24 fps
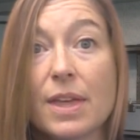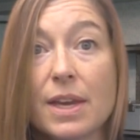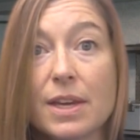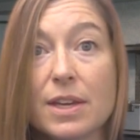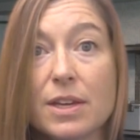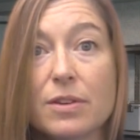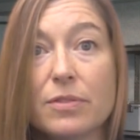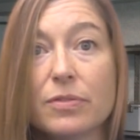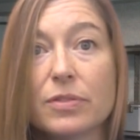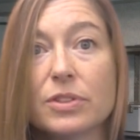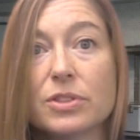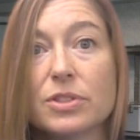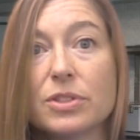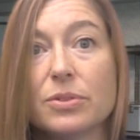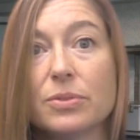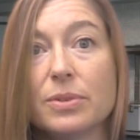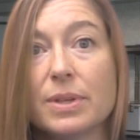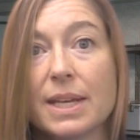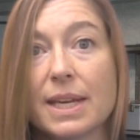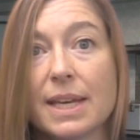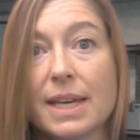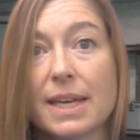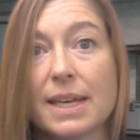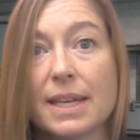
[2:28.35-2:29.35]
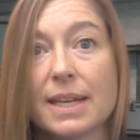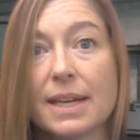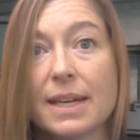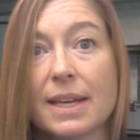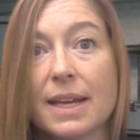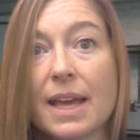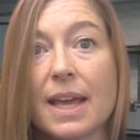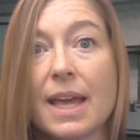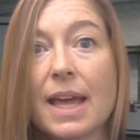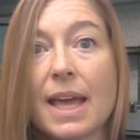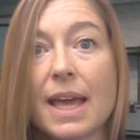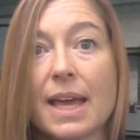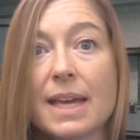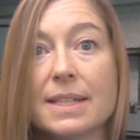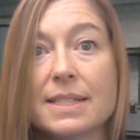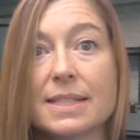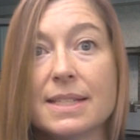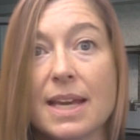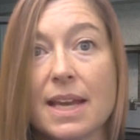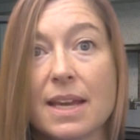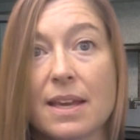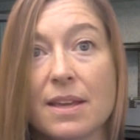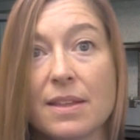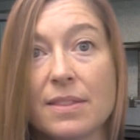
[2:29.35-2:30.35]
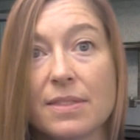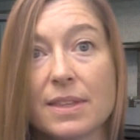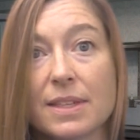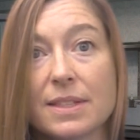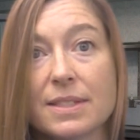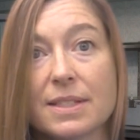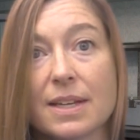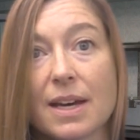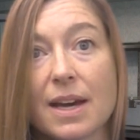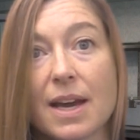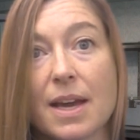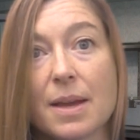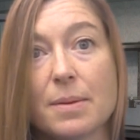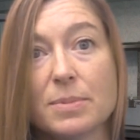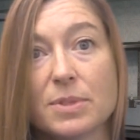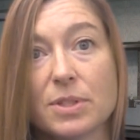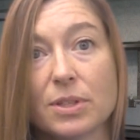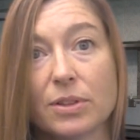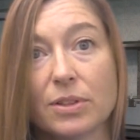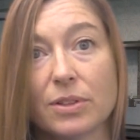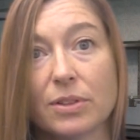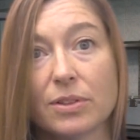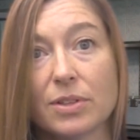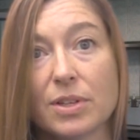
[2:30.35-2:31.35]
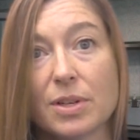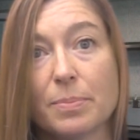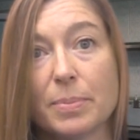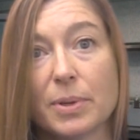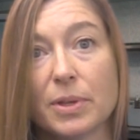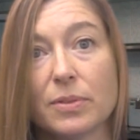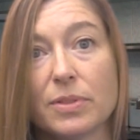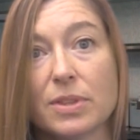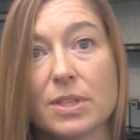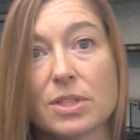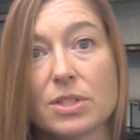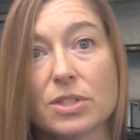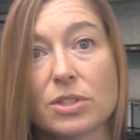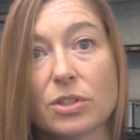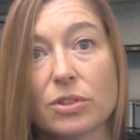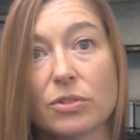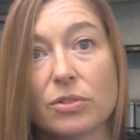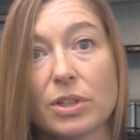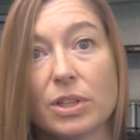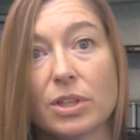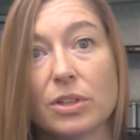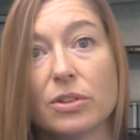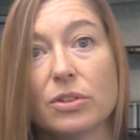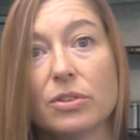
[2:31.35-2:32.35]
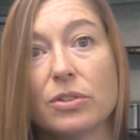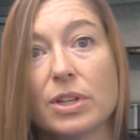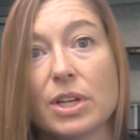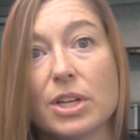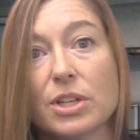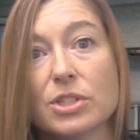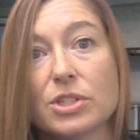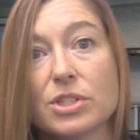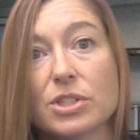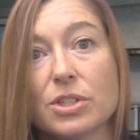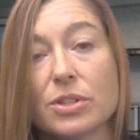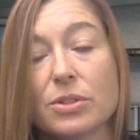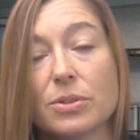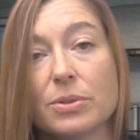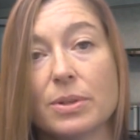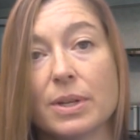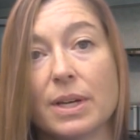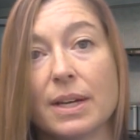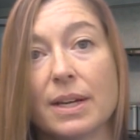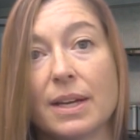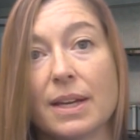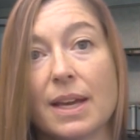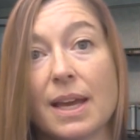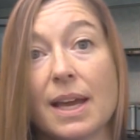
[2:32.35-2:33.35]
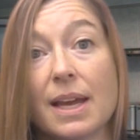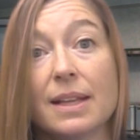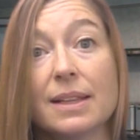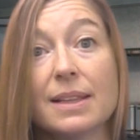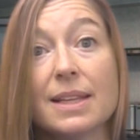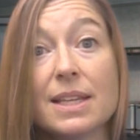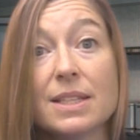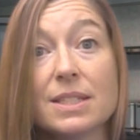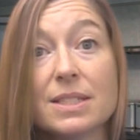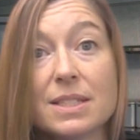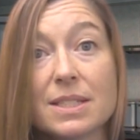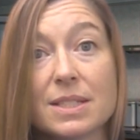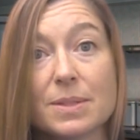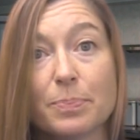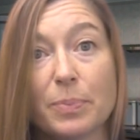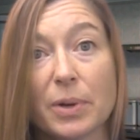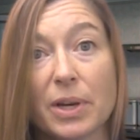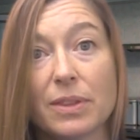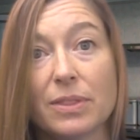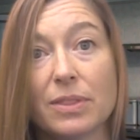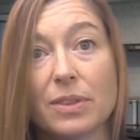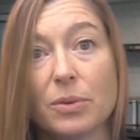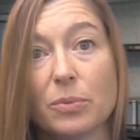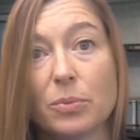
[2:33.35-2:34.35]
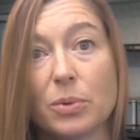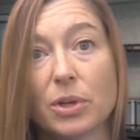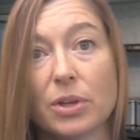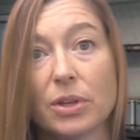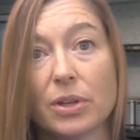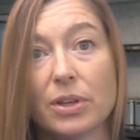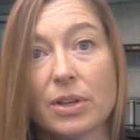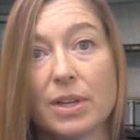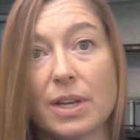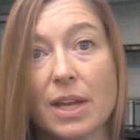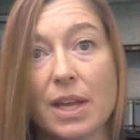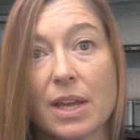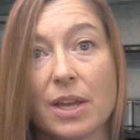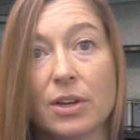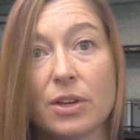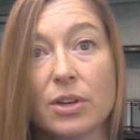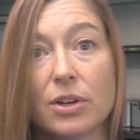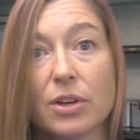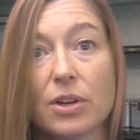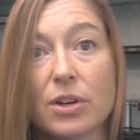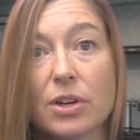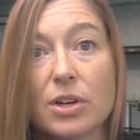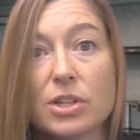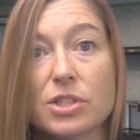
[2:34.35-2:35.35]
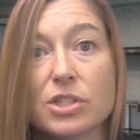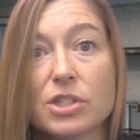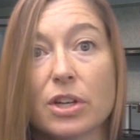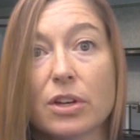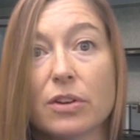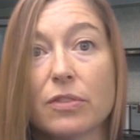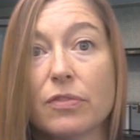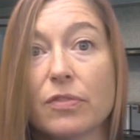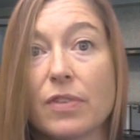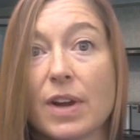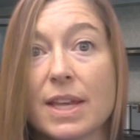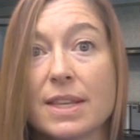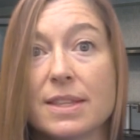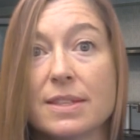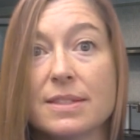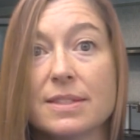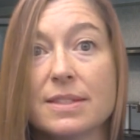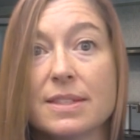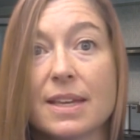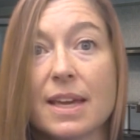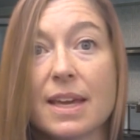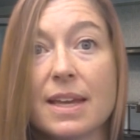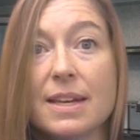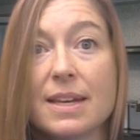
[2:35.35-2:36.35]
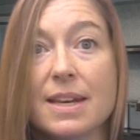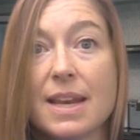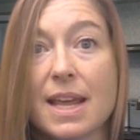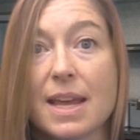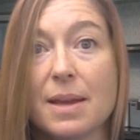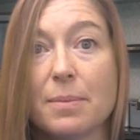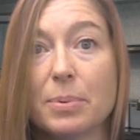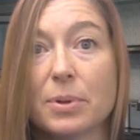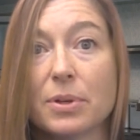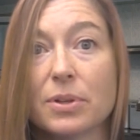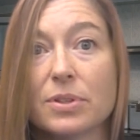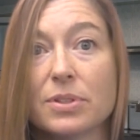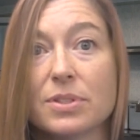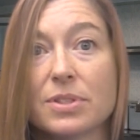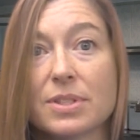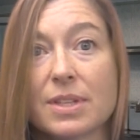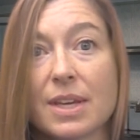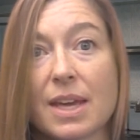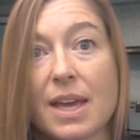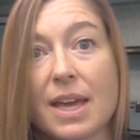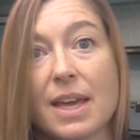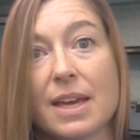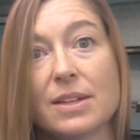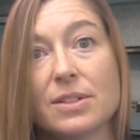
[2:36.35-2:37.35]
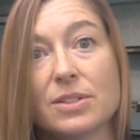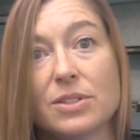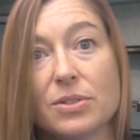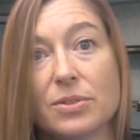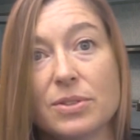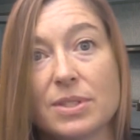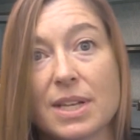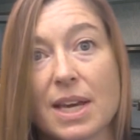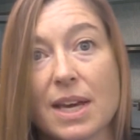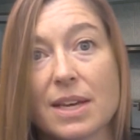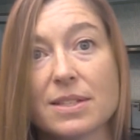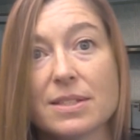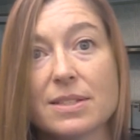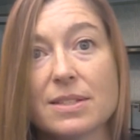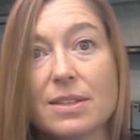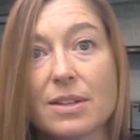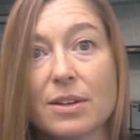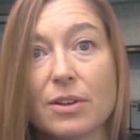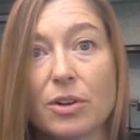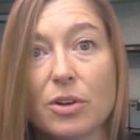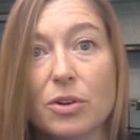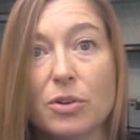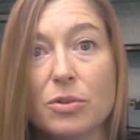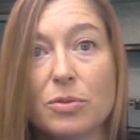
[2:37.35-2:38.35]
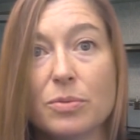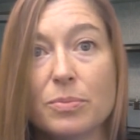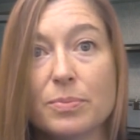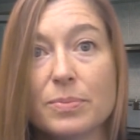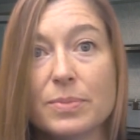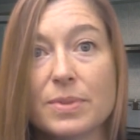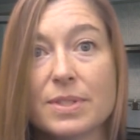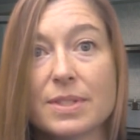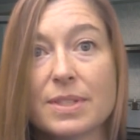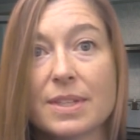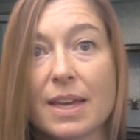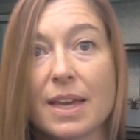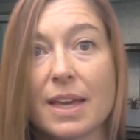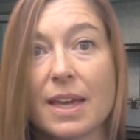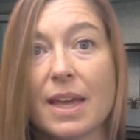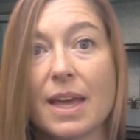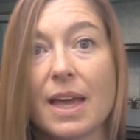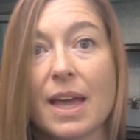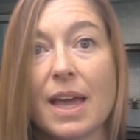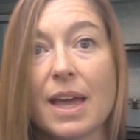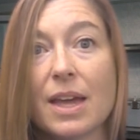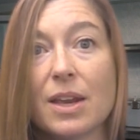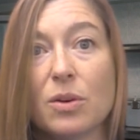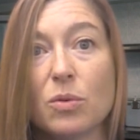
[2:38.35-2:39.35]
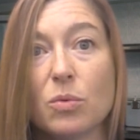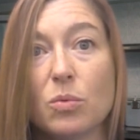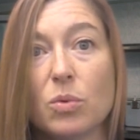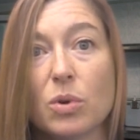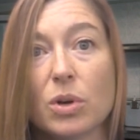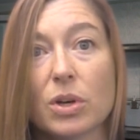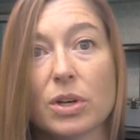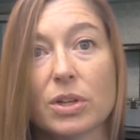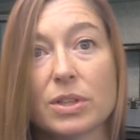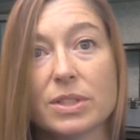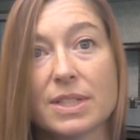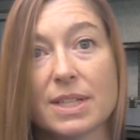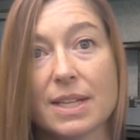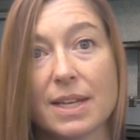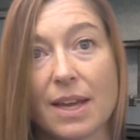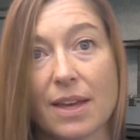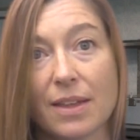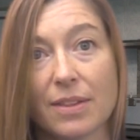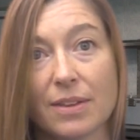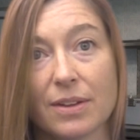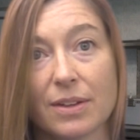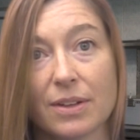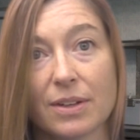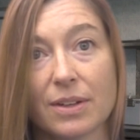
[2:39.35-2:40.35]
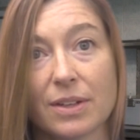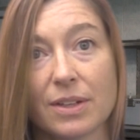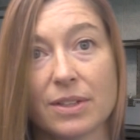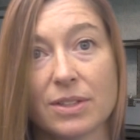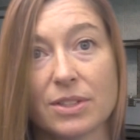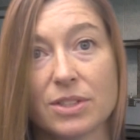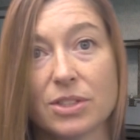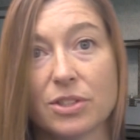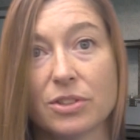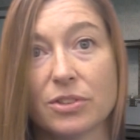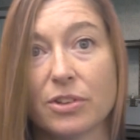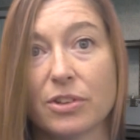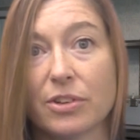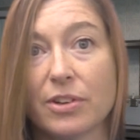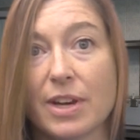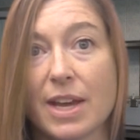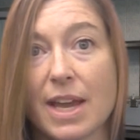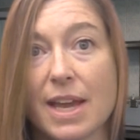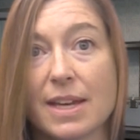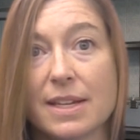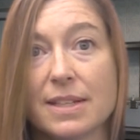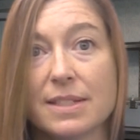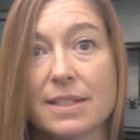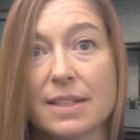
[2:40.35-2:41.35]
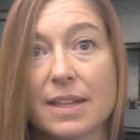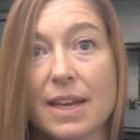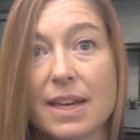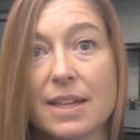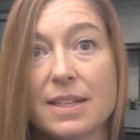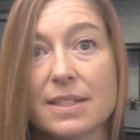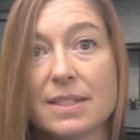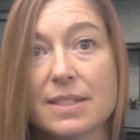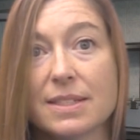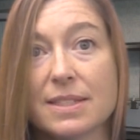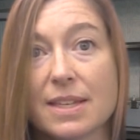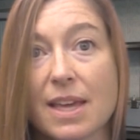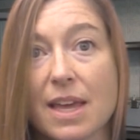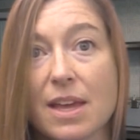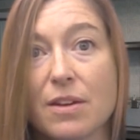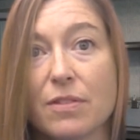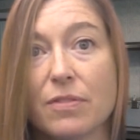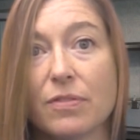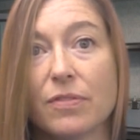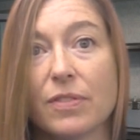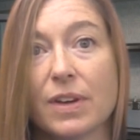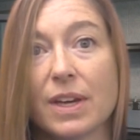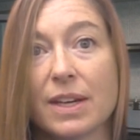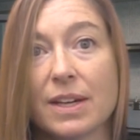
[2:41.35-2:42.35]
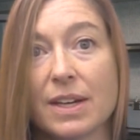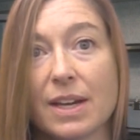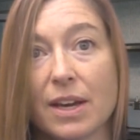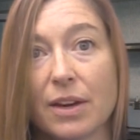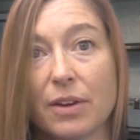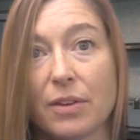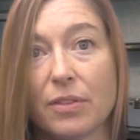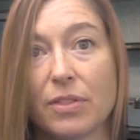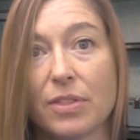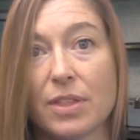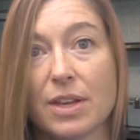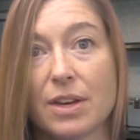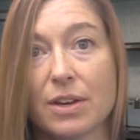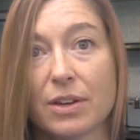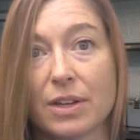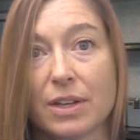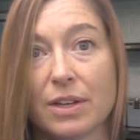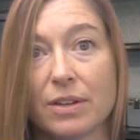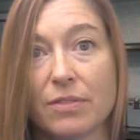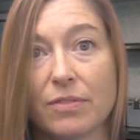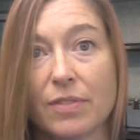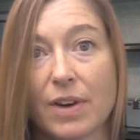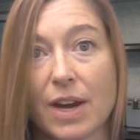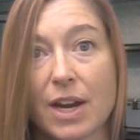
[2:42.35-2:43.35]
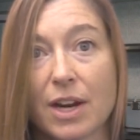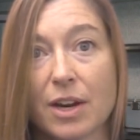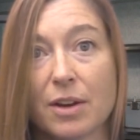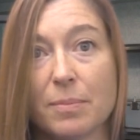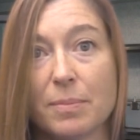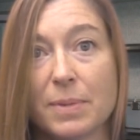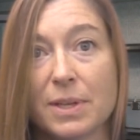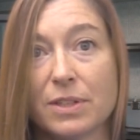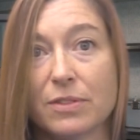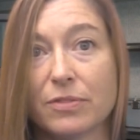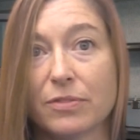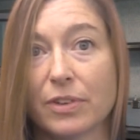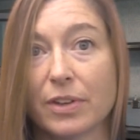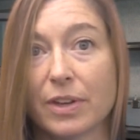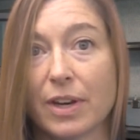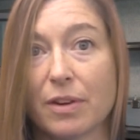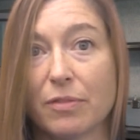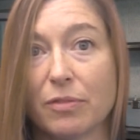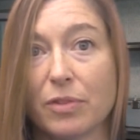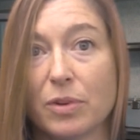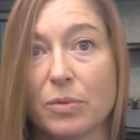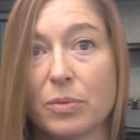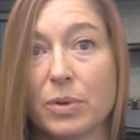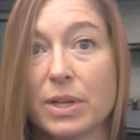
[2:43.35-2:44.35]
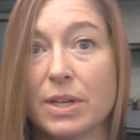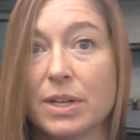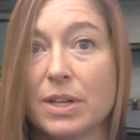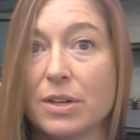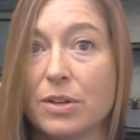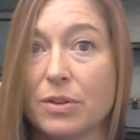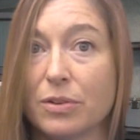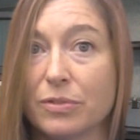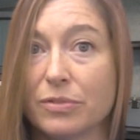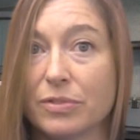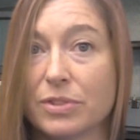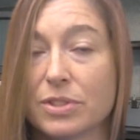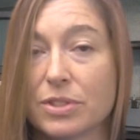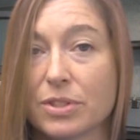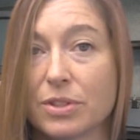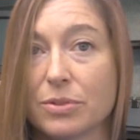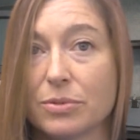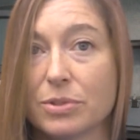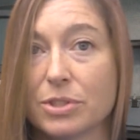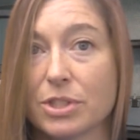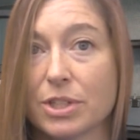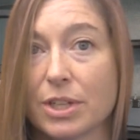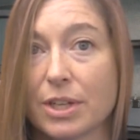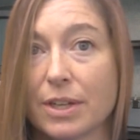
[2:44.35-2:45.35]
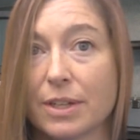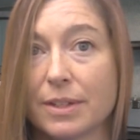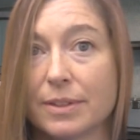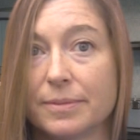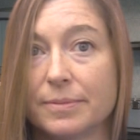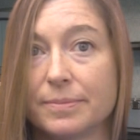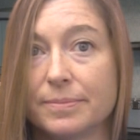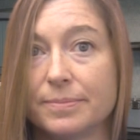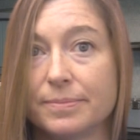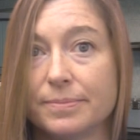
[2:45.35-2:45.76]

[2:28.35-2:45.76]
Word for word: Thank you for tuning in and taking the time to learn about this critical issue. Let's spread the word, encourage our friends and neighbors to test their homes, and work together to create a safe and healthier environment for everyone in Nova Scotia.